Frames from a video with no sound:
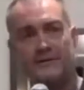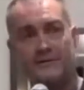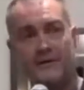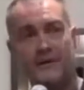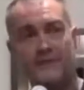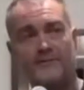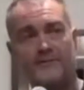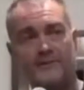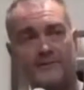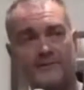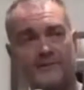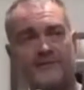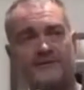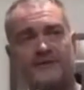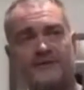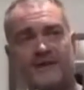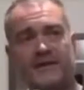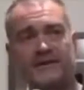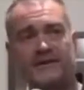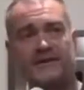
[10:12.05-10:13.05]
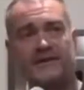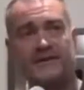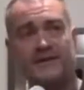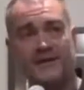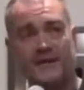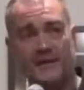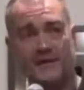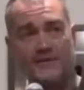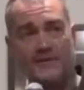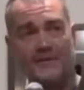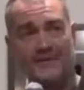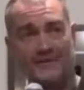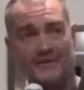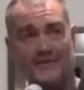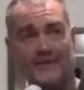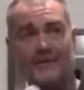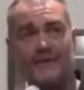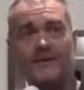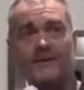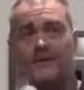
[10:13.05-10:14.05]
the people of this nation, are going to be
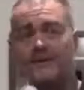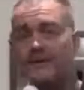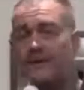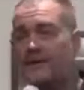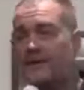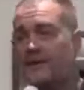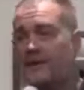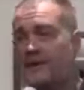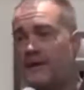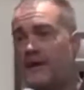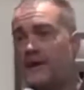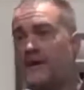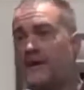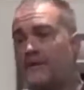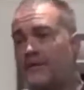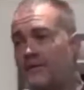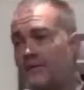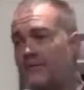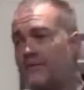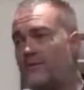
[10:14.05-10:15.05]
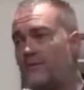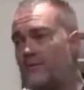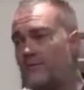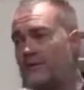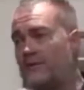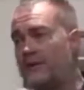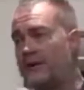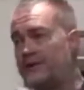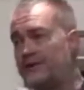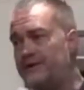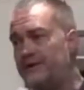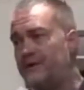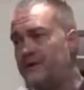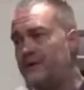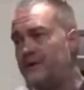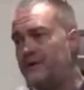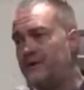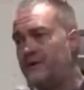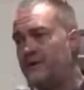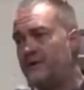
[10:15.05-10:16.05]
living like a third world nation,